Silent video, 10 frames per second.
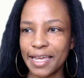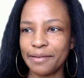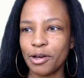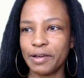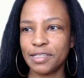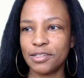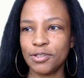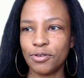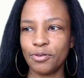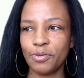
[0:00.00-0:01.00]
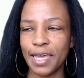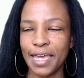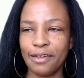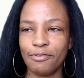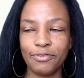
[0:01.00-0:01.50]
am going to do
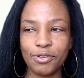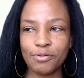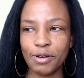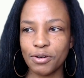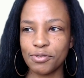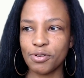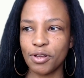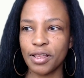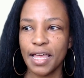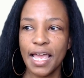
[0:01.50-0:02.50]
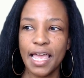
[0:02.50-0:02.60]
a review on Google